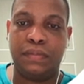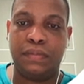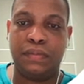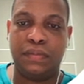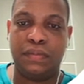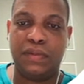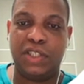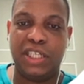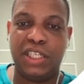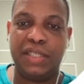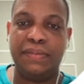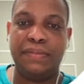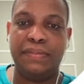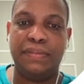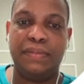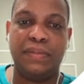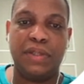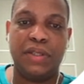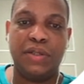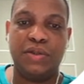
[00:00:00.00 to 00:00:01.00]
Alright,
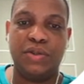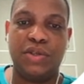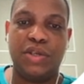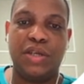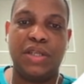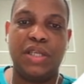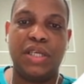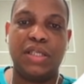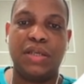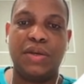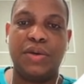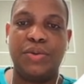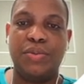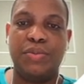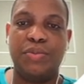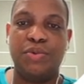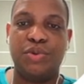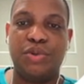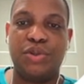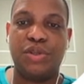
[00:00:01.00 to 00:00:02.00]
that's how
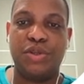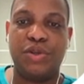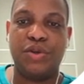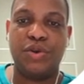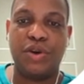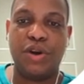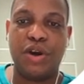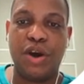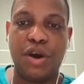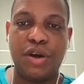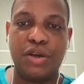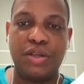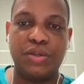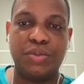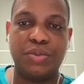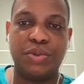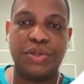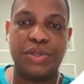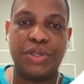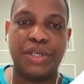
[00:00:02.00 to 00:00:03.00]
mostly your cards
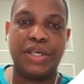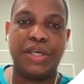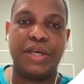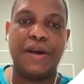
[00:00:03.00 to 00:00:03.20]
work.